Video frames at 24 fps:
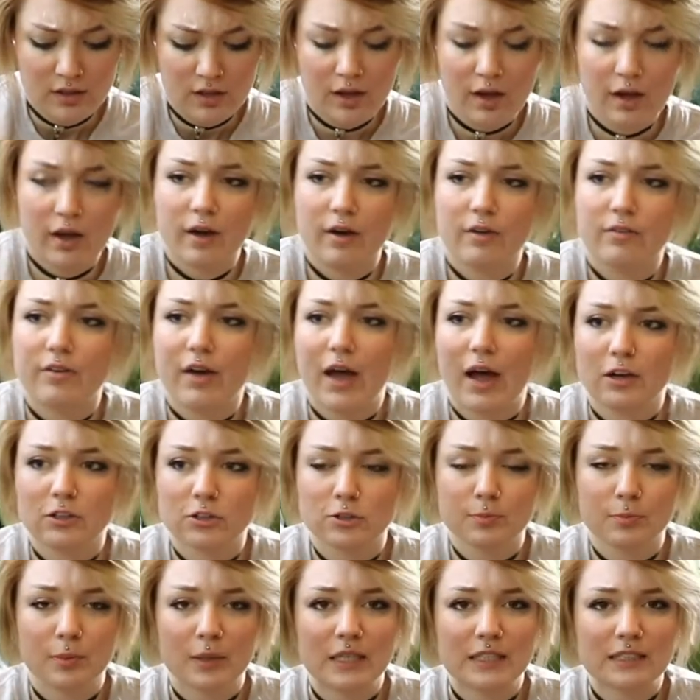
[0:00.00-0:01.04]
of
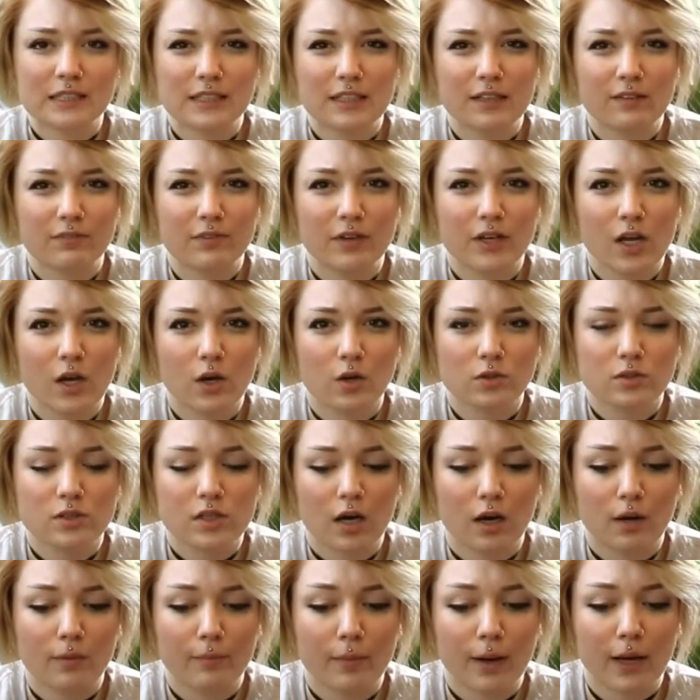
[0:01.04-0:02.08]
houseplanty videos
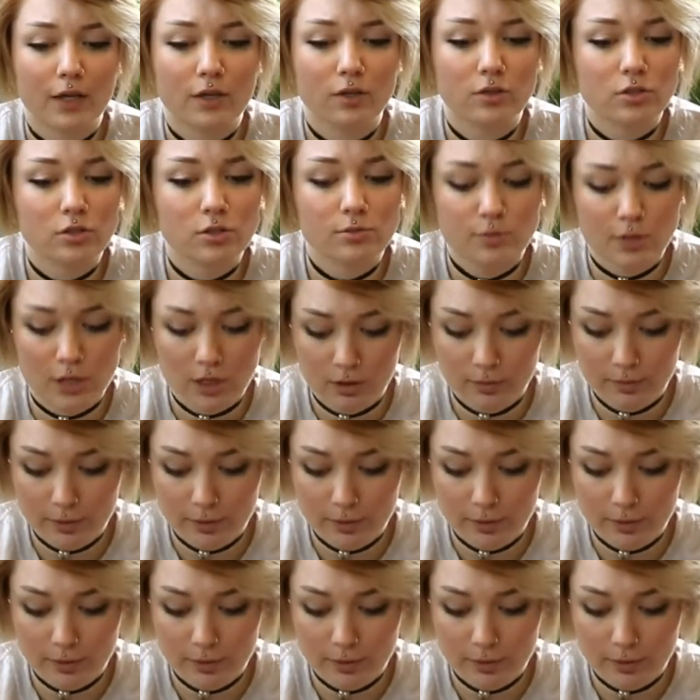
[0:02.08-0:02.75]
on my YouTube channel,